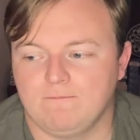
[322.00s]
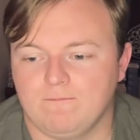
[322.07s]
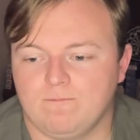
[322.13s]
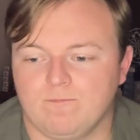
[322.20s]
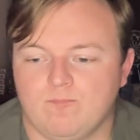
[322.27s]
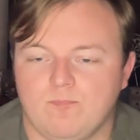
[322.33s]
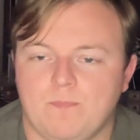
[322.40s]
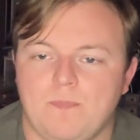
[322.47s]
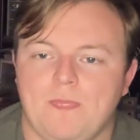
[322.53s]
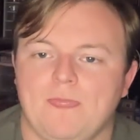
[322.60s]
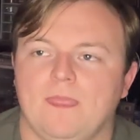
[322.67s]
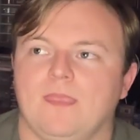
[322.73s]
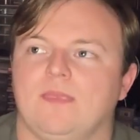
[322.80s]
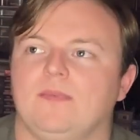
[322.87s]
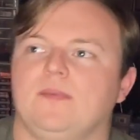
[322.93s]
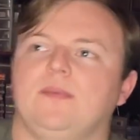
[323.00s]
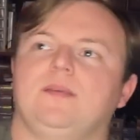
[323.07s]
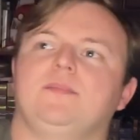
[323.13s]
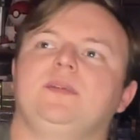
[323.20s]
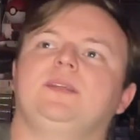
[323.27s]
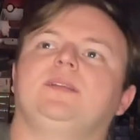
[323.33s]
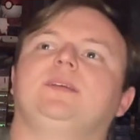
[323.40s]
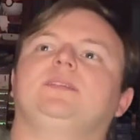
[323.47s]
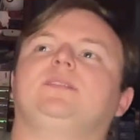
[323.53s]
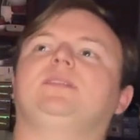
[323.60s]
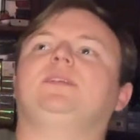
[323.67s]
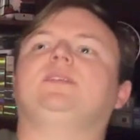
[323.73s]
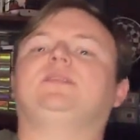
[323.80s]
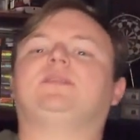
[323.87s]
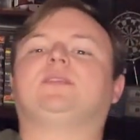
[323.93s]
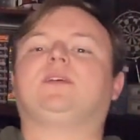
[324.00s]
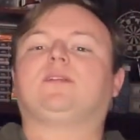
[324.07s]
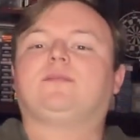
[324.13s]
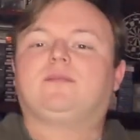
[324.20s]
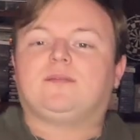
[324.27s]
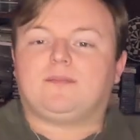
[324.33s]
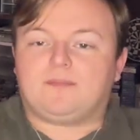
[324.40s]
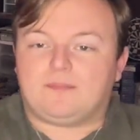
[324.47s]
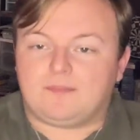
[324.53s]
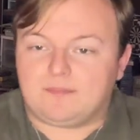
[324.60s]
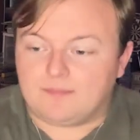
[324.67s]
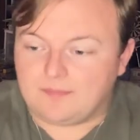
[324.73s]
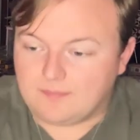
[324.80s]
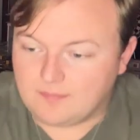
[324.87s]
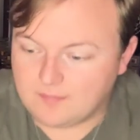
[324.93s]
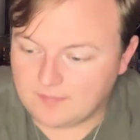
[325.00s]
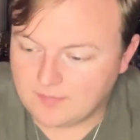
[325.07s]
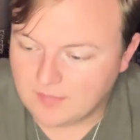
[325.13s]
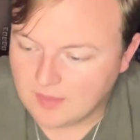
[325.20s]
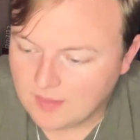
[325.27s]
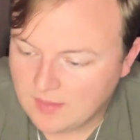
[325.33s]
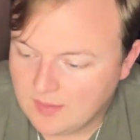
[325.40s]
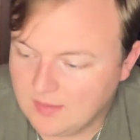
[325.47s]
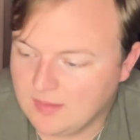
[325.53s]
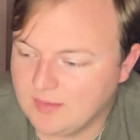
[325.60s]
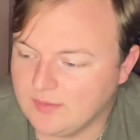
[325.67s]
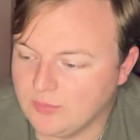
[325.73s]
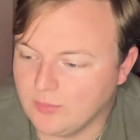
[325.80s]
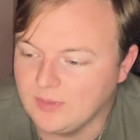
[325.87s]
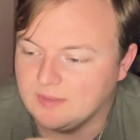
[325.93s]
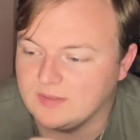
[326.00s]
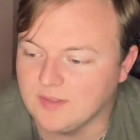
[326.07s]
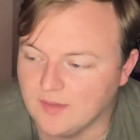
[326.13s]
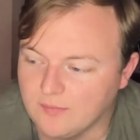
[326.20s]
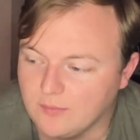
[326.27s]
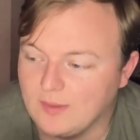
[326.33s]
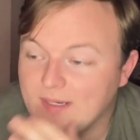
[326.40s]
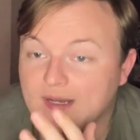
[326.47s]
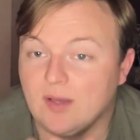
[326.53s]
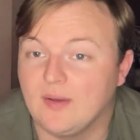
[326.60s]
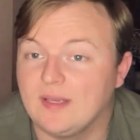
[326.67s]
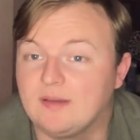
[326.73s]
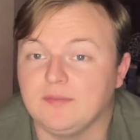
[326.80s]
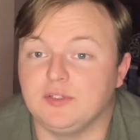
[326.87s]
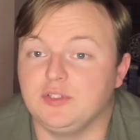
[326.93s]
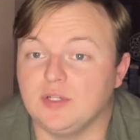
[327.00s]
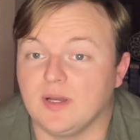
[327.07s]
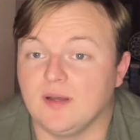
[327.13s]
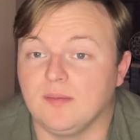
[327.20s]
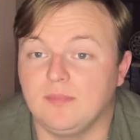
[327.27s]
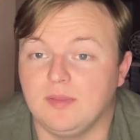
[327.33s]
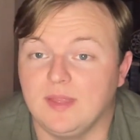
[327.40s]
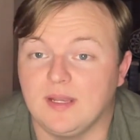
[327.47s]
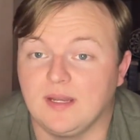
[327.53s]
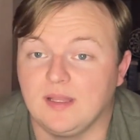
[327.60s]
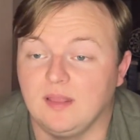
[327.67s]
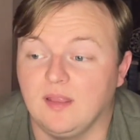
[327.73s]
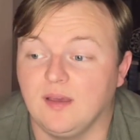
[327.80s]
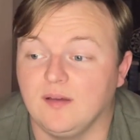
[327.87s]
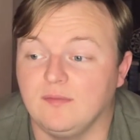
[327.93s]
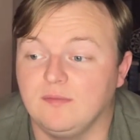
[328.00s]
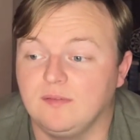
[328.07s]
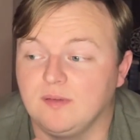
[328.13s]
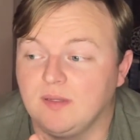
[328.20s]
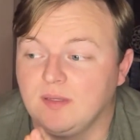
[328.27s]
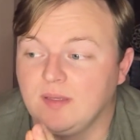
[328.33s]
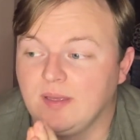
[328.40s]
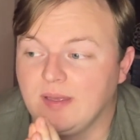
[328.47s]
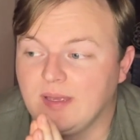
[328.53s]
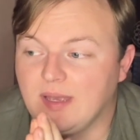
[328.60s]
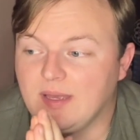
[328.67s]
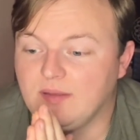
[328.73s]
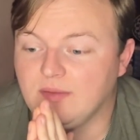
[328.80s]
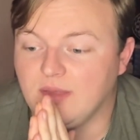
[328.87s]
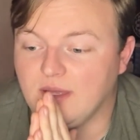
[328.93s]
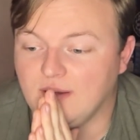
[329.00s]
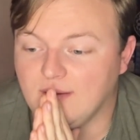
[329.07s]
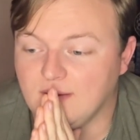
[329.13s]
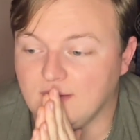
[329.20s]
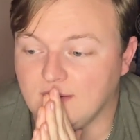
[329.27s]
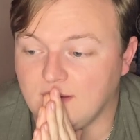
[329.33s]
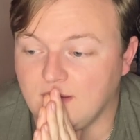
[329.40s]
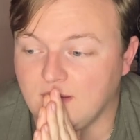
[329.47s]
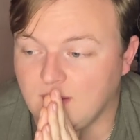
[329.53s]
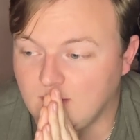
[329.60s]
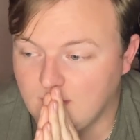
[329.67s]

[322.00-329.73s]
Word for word: I mean, it, it's tough. It's really tough. Right now I have a job that I love and that I,